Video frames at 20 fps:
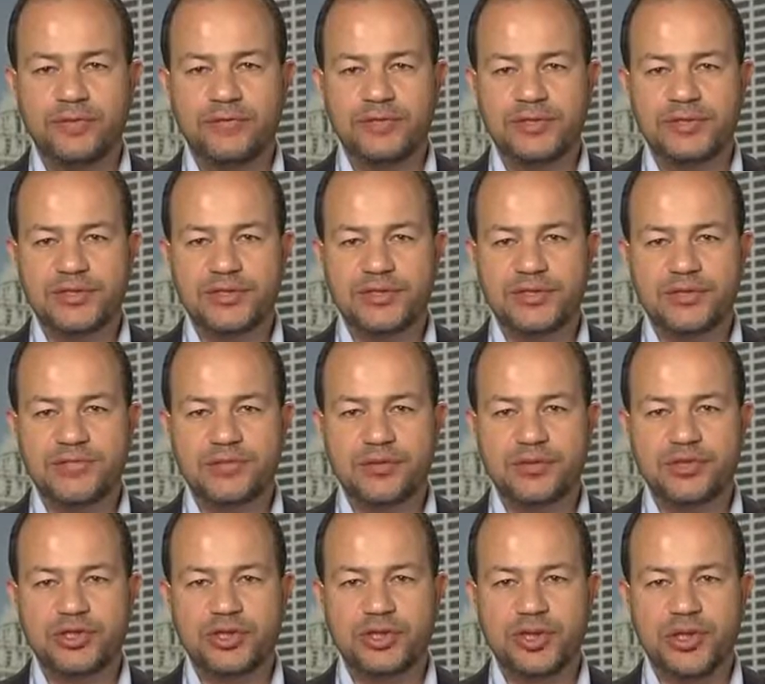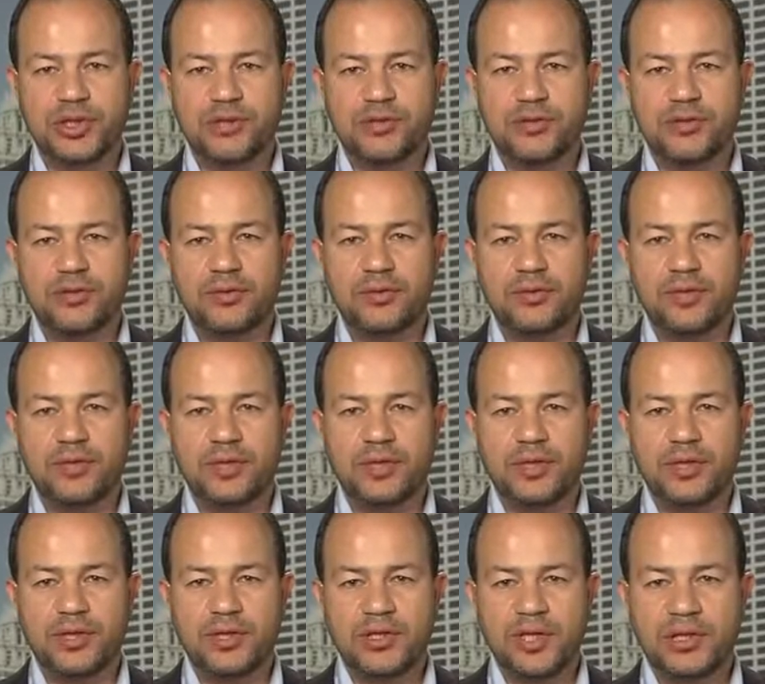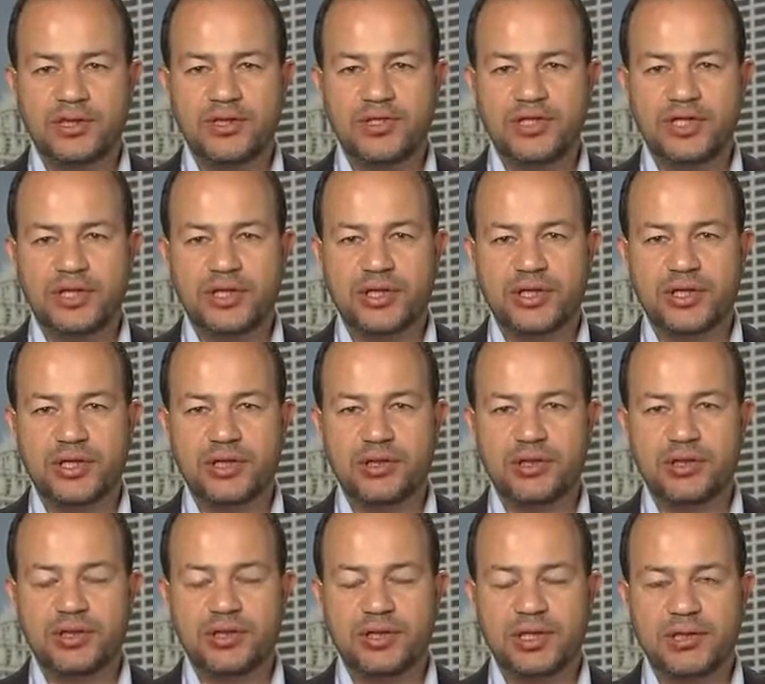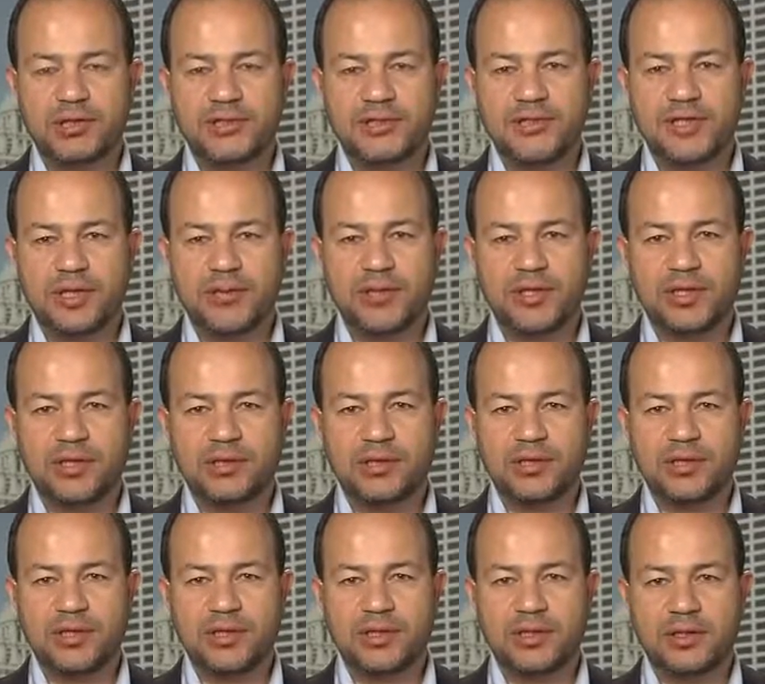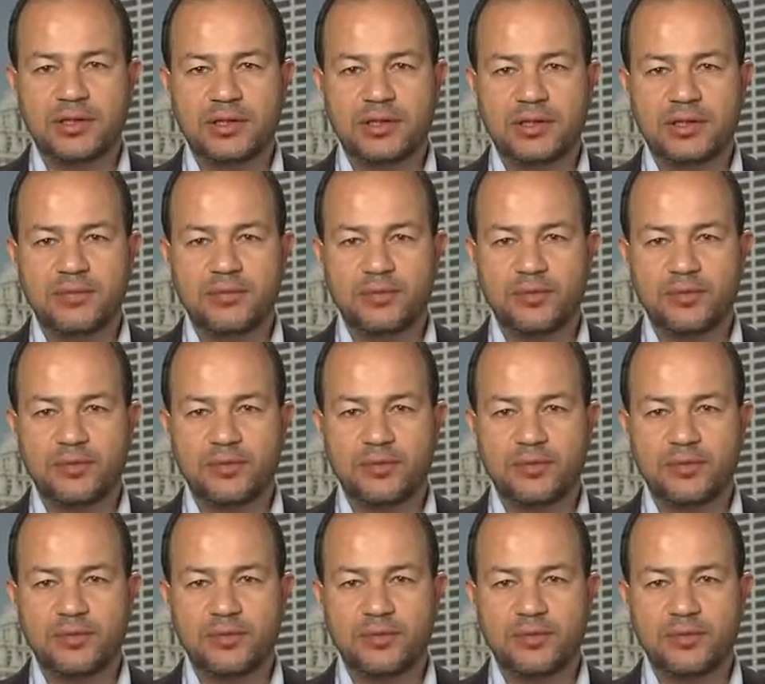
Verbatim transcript: physicians from Chicago, Dr. John Kaler and Dr. Samuel Attar.